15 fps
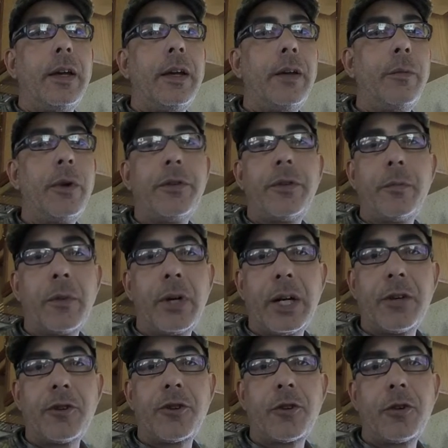And it wasn't
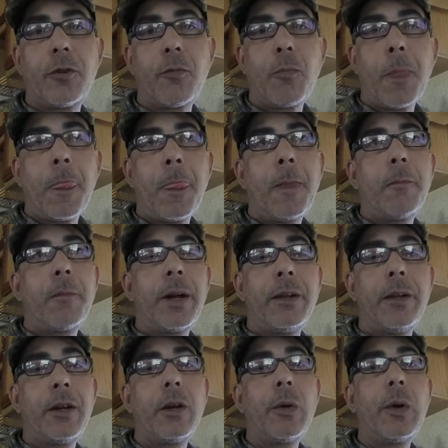much. But
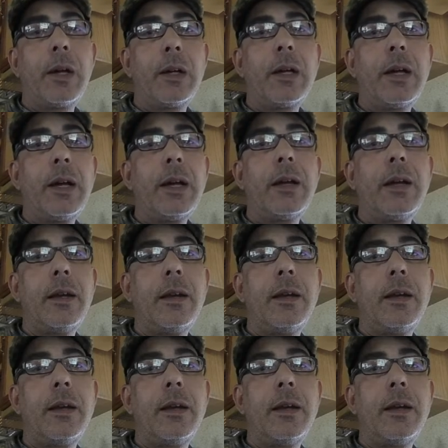I did go online,